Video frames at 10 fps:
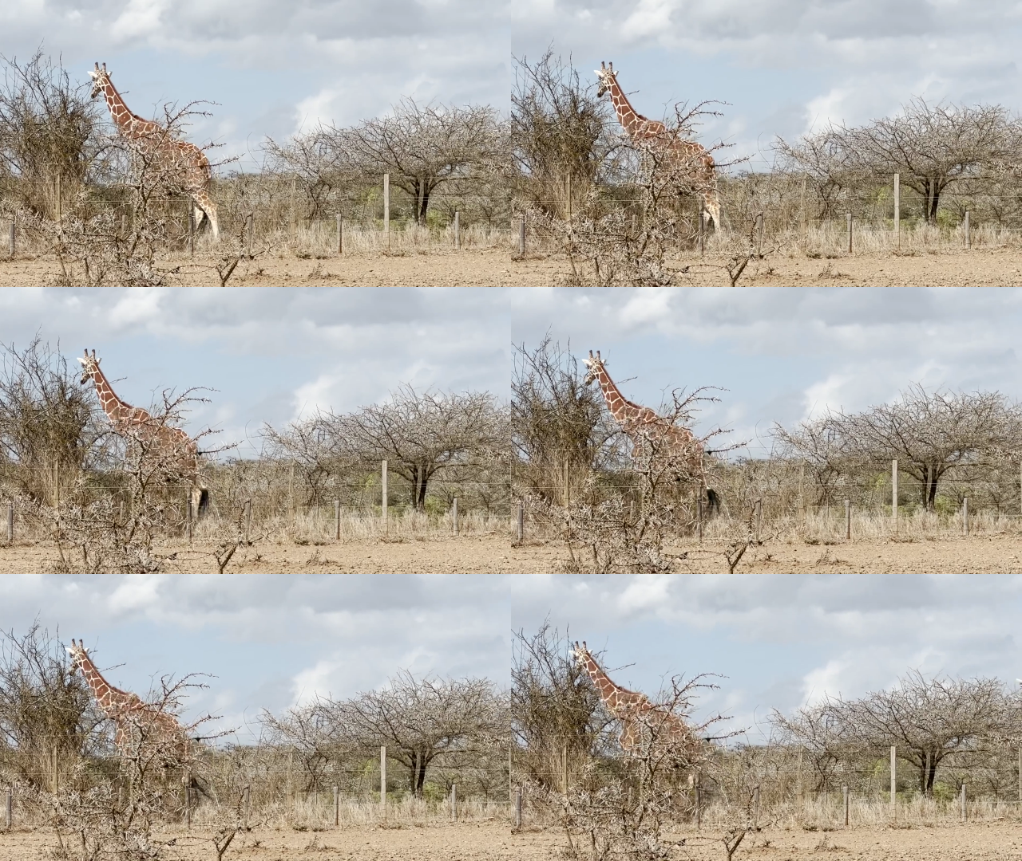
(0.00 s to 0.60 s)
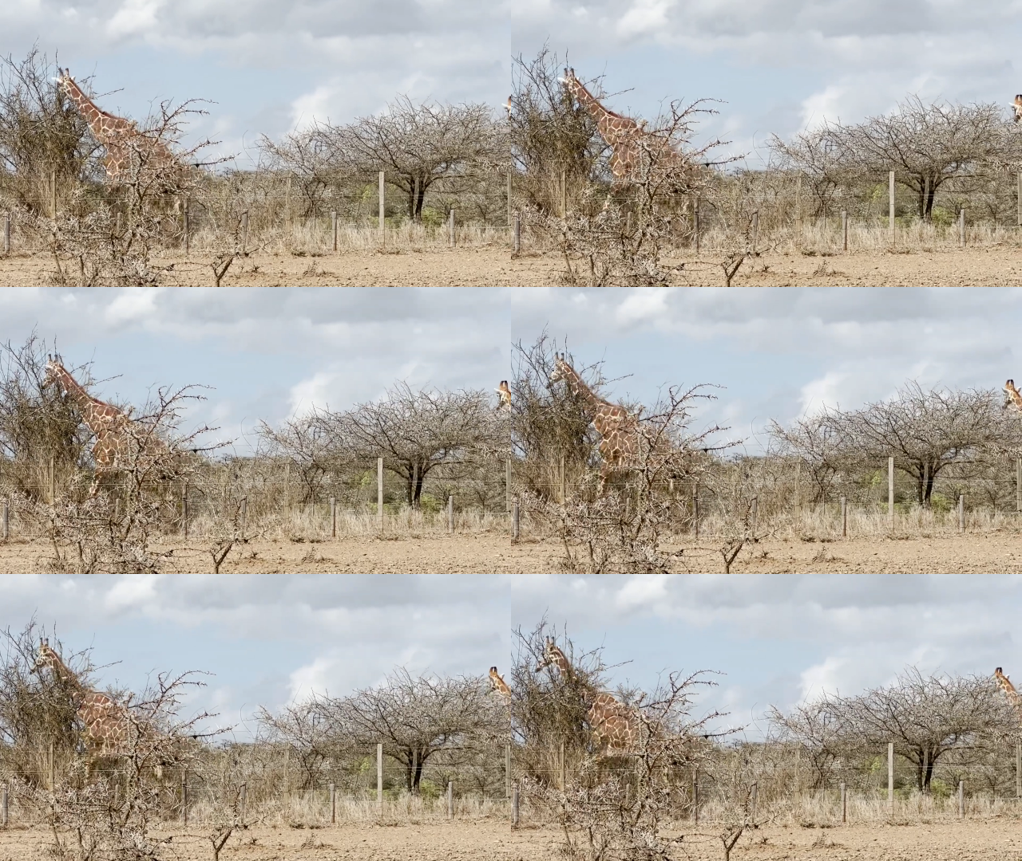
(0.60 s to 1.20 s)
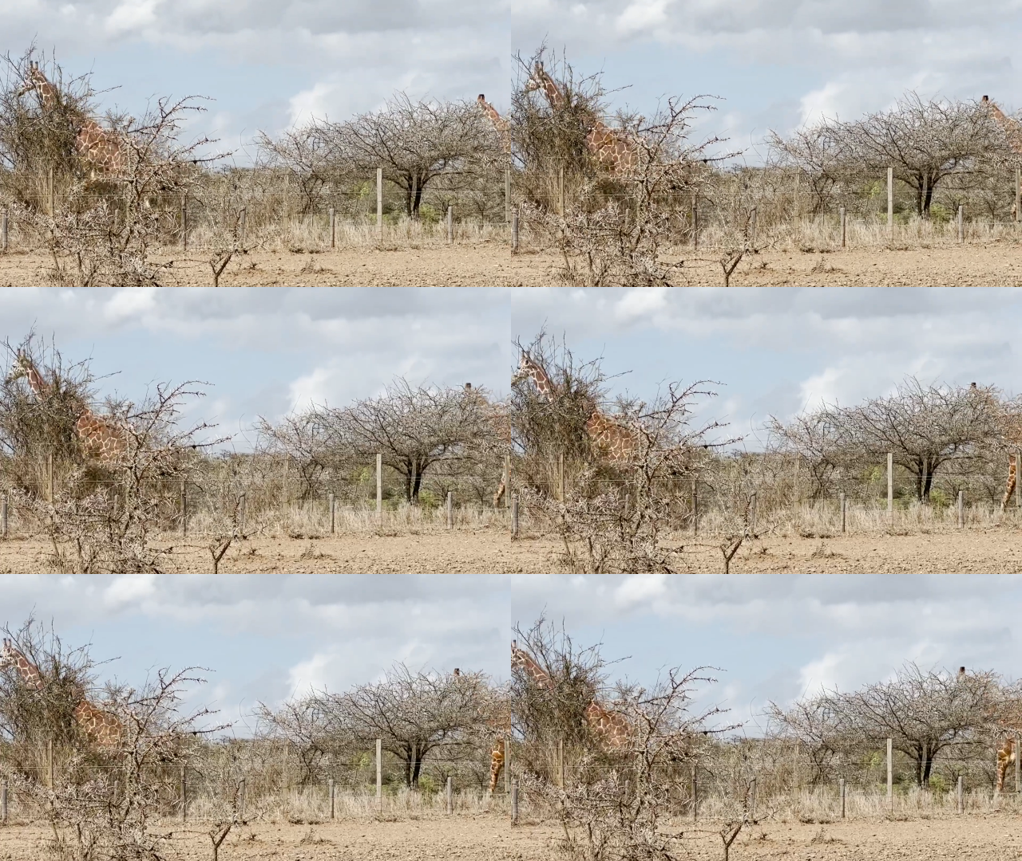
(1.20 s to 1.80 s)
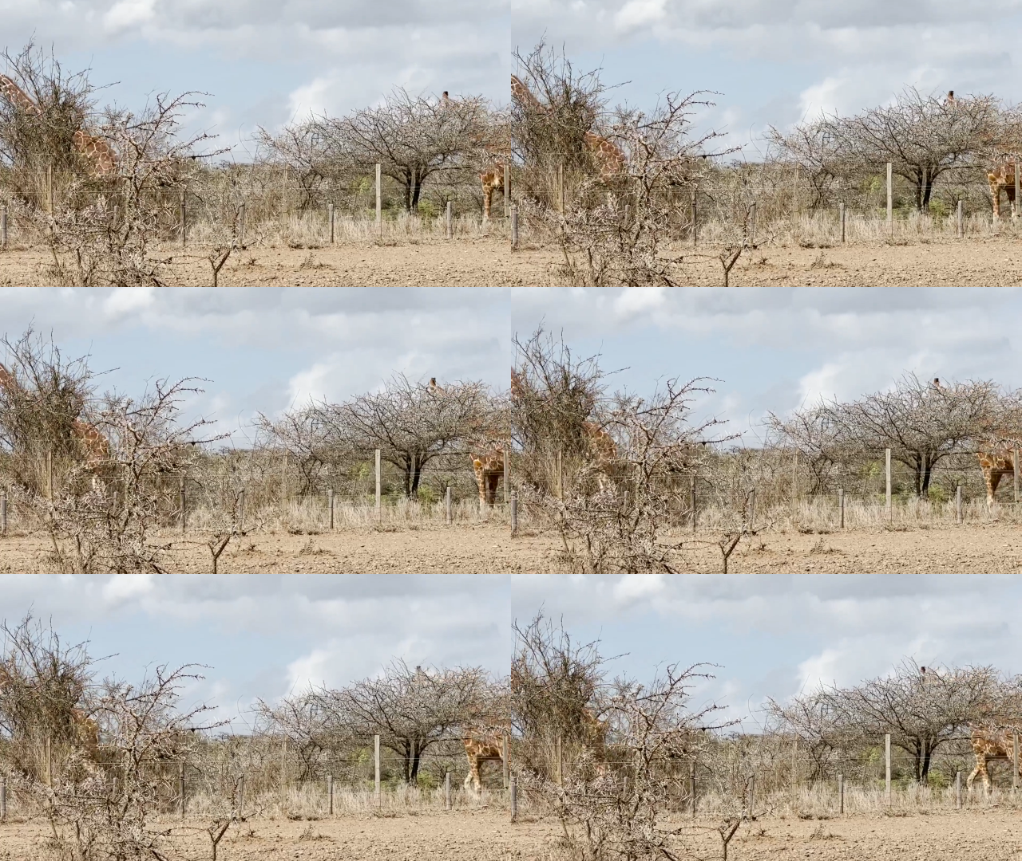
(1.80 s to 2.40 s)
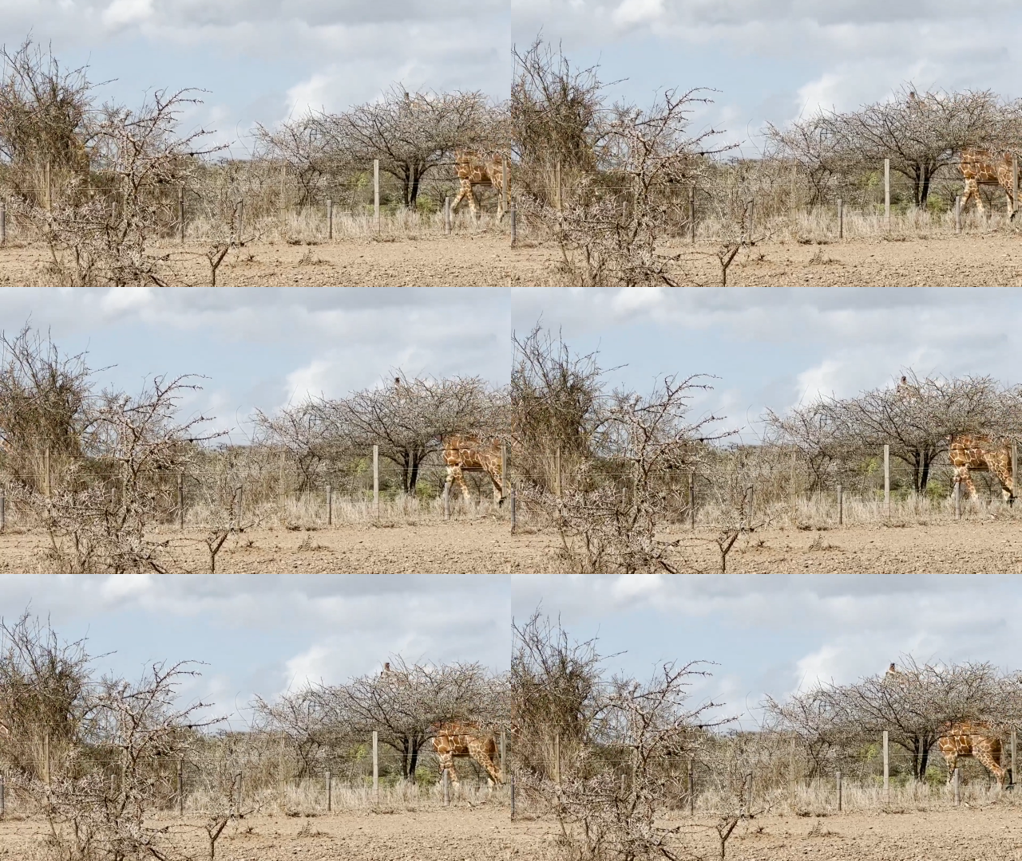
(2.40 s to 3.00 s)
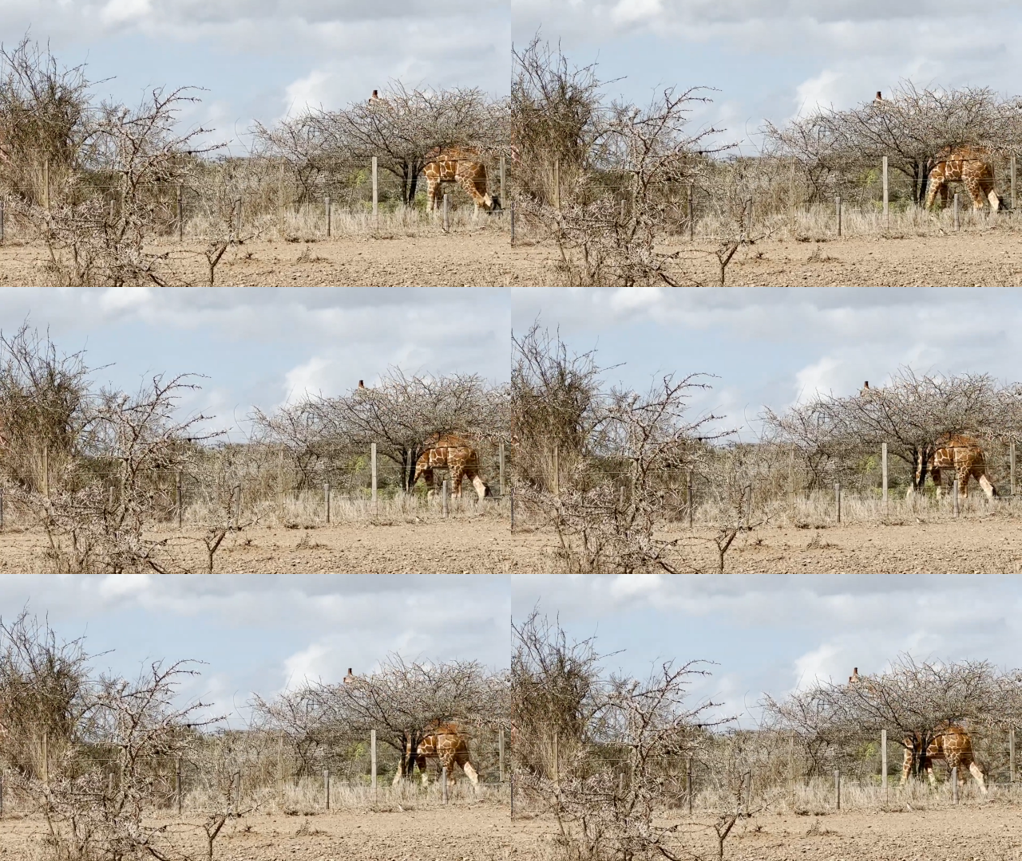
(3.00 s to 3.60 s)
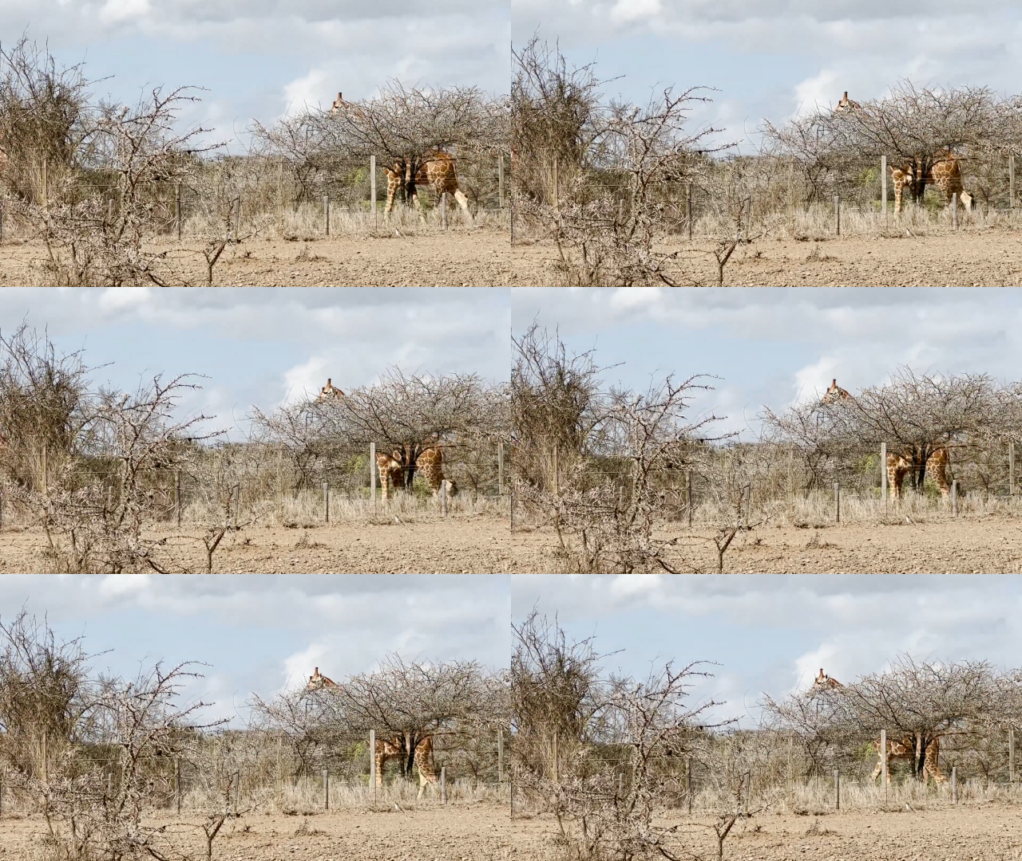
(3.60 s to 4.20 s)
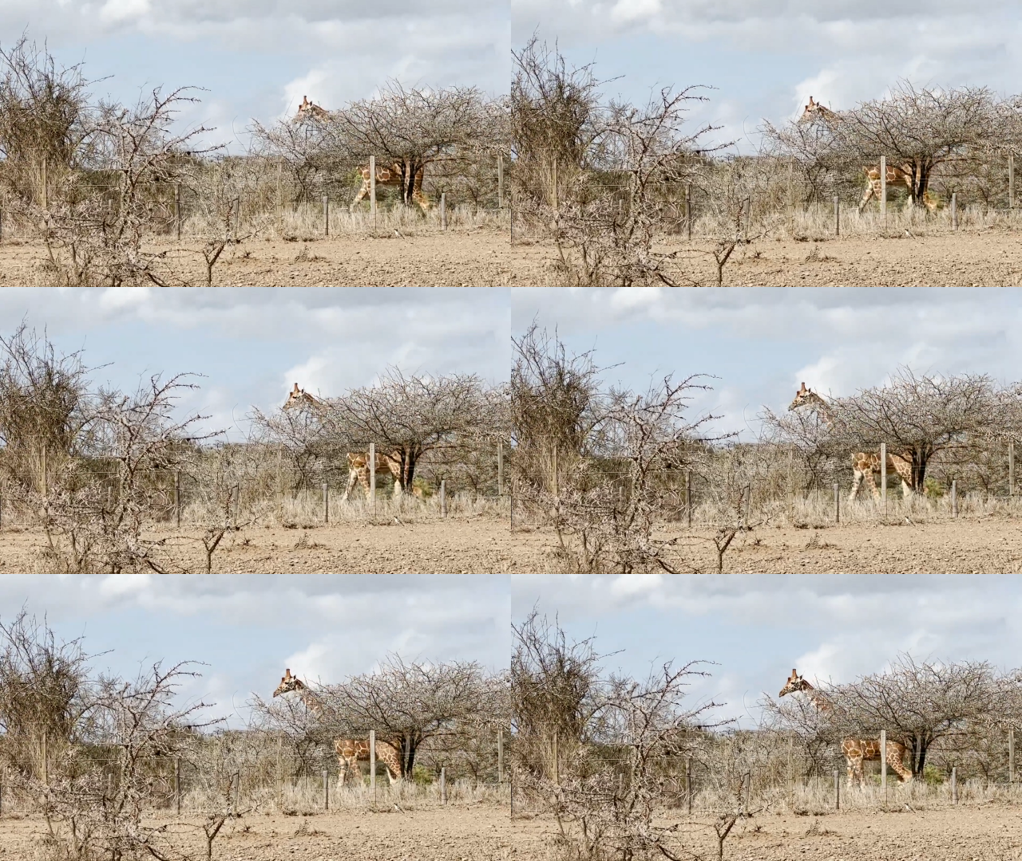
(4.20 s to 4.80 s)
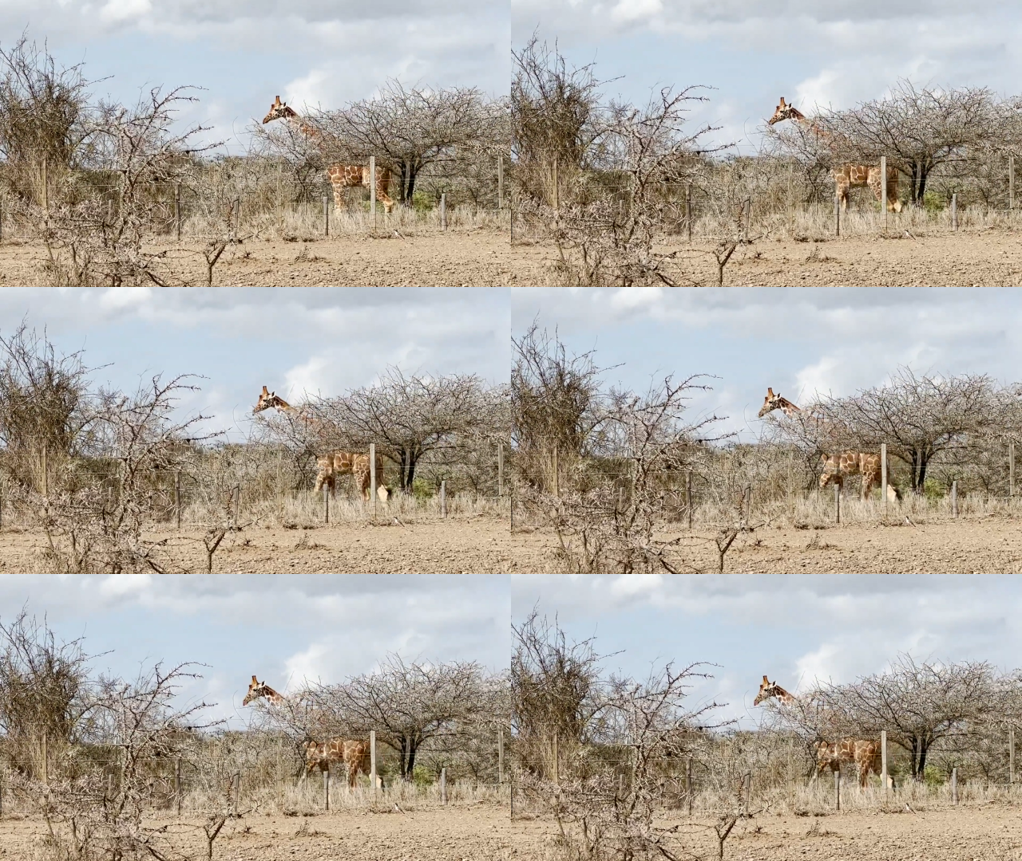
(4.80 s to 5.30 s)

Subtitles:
No face is visible, so there are no lips to read.